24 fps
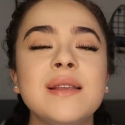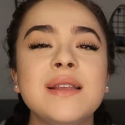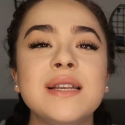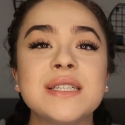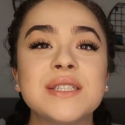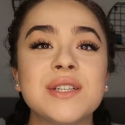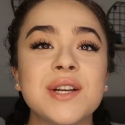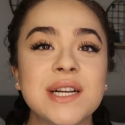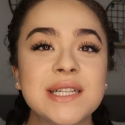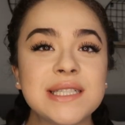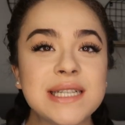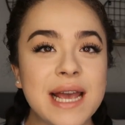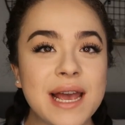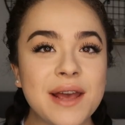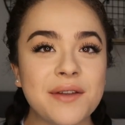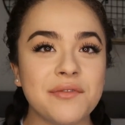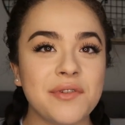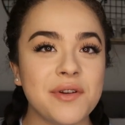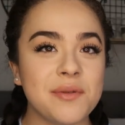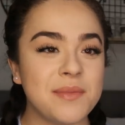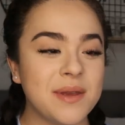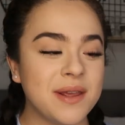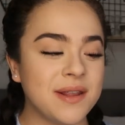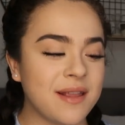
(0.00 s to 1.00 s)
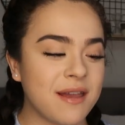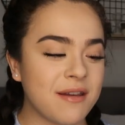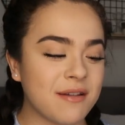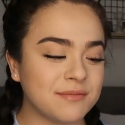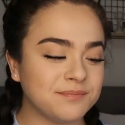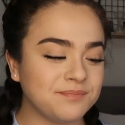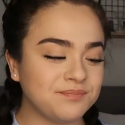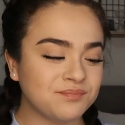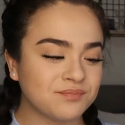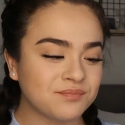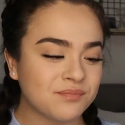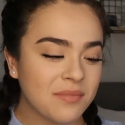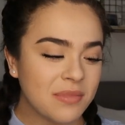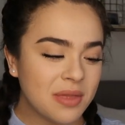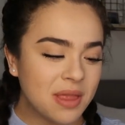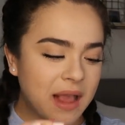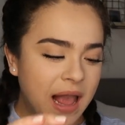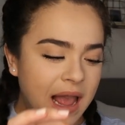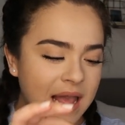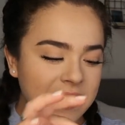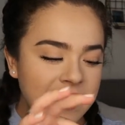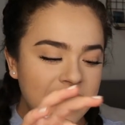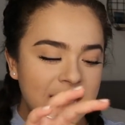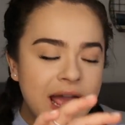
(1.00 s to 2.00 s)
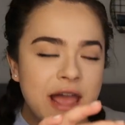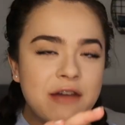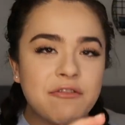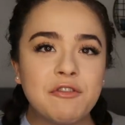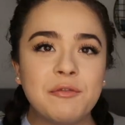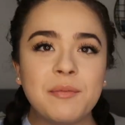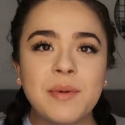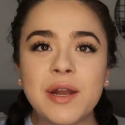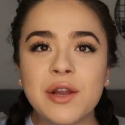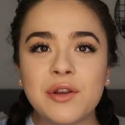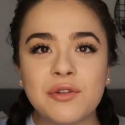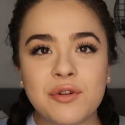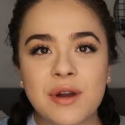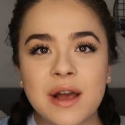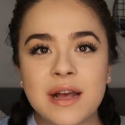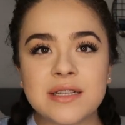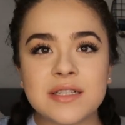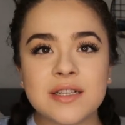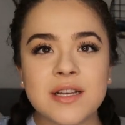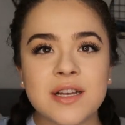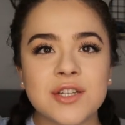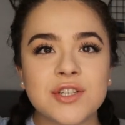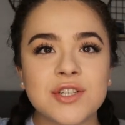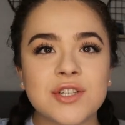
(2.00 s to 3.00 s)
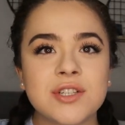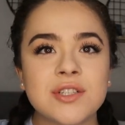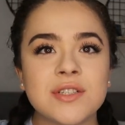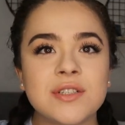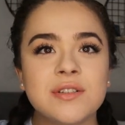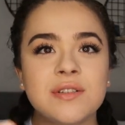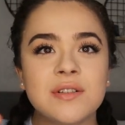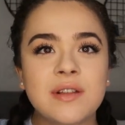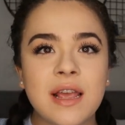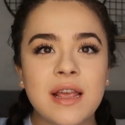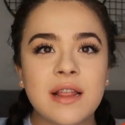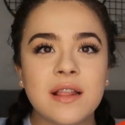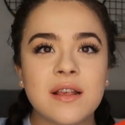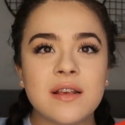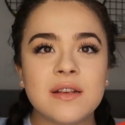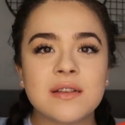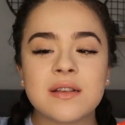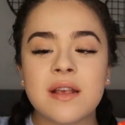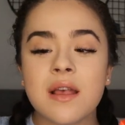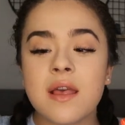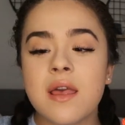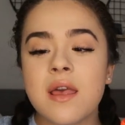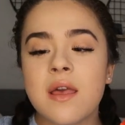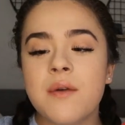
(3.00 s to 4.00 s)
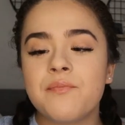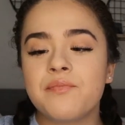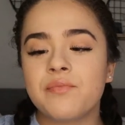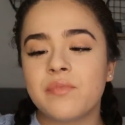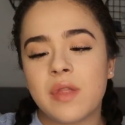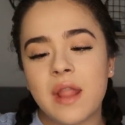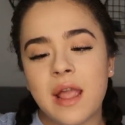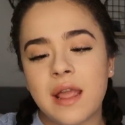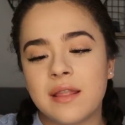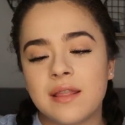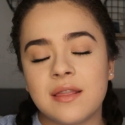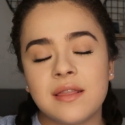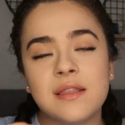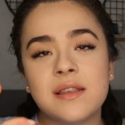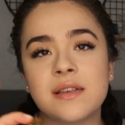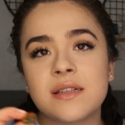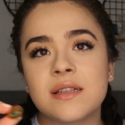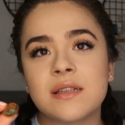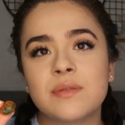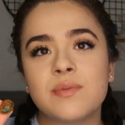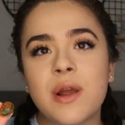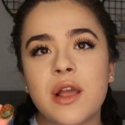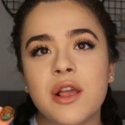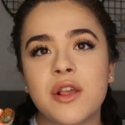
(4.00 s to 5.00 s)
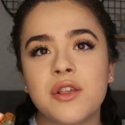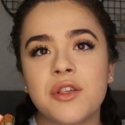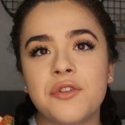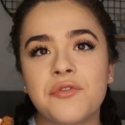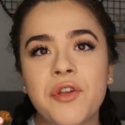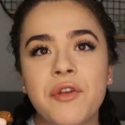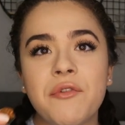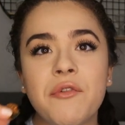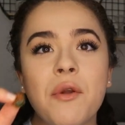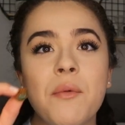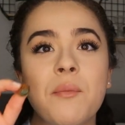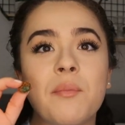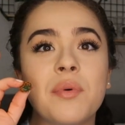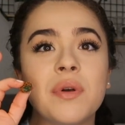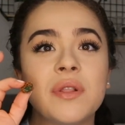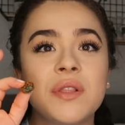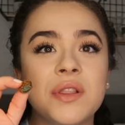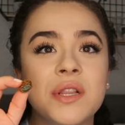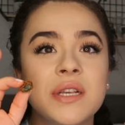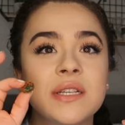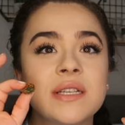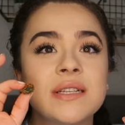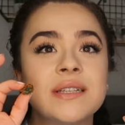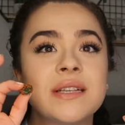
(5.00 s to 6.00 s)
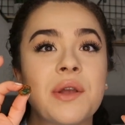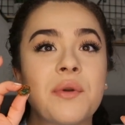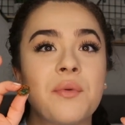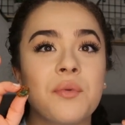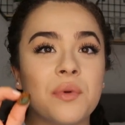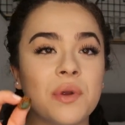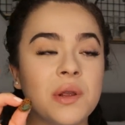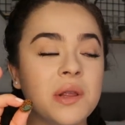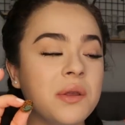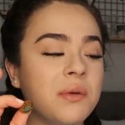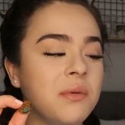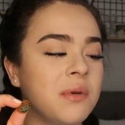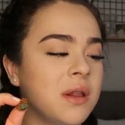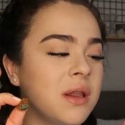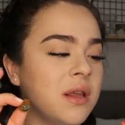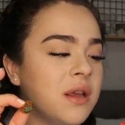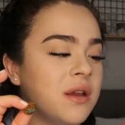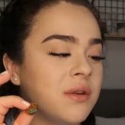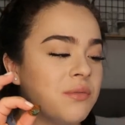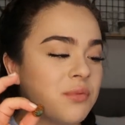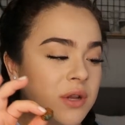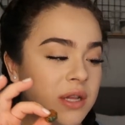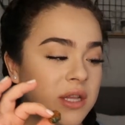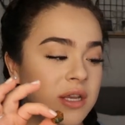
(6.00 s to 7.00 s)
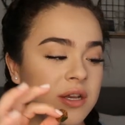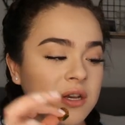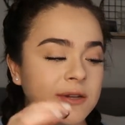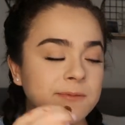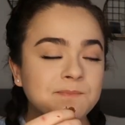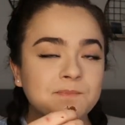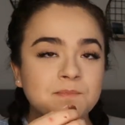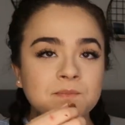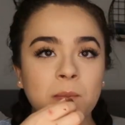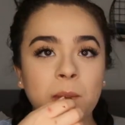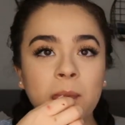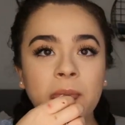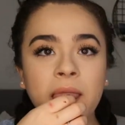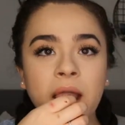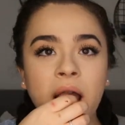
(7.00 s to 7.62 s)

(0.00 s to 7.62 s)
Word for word: These are a 10 for me. Like, I think everybody who has Gushers like this is probably their favorite, but this is like really, really, really good.